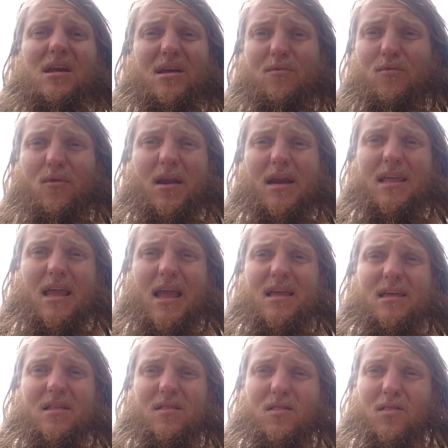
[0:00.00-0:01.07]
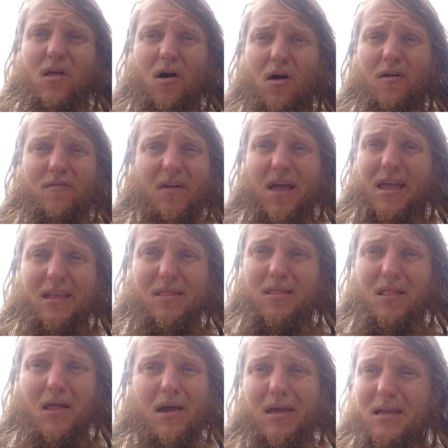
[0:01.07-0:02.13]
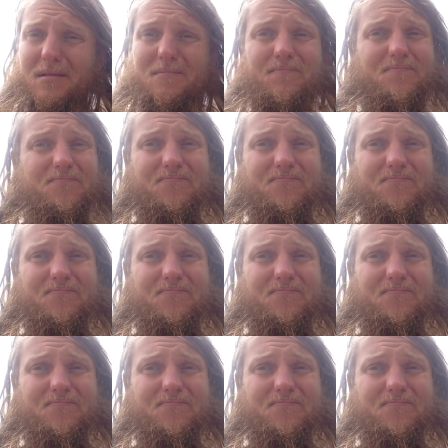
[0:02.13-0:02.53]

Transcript: and radiate love and light,